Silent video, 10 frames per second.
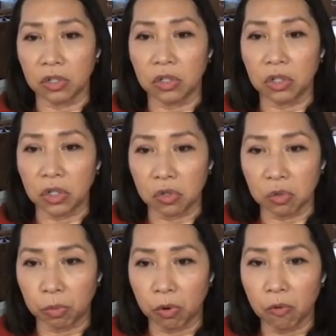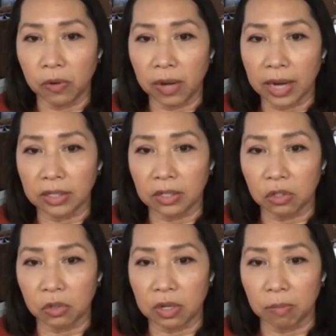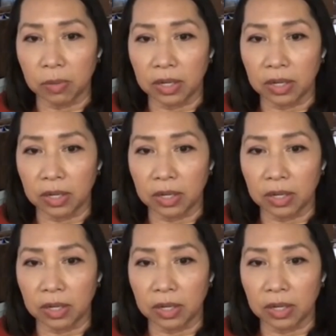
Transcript: to use prophylactic treatment,